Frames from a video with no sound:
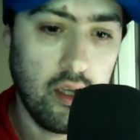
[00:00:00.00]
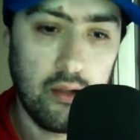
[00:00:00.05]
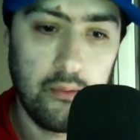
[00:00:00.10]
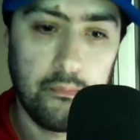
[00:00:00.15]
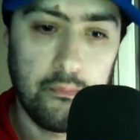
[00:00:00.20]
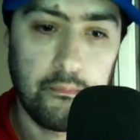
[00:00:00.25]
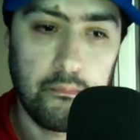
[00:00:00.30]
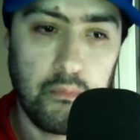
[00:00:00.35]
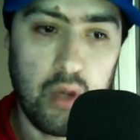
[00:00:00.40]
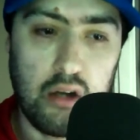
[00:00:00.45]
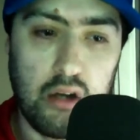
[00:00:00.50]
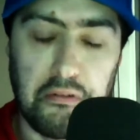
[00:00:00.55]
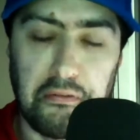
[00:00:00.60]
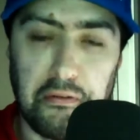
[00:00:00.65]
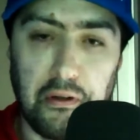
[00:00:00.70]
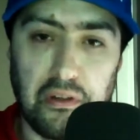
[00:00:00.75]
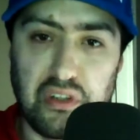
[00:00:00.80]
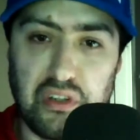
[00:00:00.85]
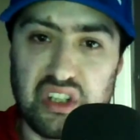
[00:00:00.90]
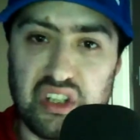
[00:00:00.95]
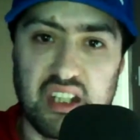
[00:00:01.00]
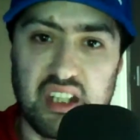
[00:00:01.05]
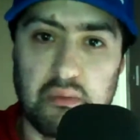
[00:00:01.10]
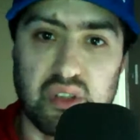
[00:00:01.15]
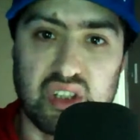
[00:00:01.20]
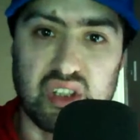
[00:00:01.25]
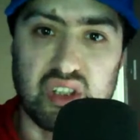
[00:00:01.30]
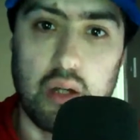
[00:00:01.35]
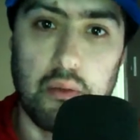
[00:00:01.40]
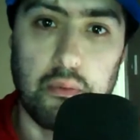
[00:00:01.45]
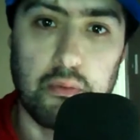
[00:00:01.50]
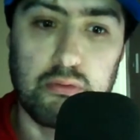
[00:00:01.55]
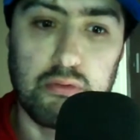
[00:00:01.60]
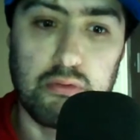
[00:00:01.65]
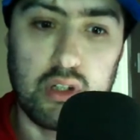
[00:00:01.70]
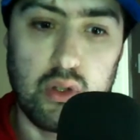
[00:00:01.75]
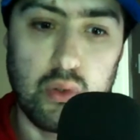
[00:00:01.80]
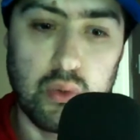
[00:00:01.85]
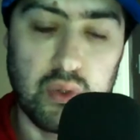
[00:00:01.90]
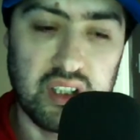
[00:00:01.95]
microphone just seemed to stop
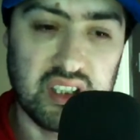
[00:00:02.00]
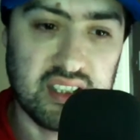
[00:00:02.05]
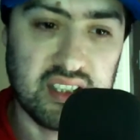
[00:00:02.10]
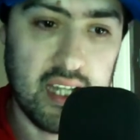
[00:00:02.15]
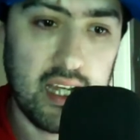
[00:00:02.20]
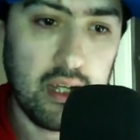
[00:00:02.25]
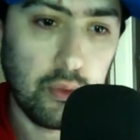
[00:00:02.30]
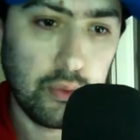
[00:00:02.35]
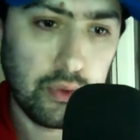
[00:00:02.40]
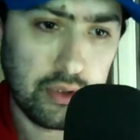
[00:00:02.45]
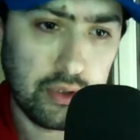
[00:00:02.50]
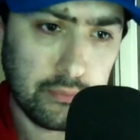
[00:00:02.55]
recording the sound.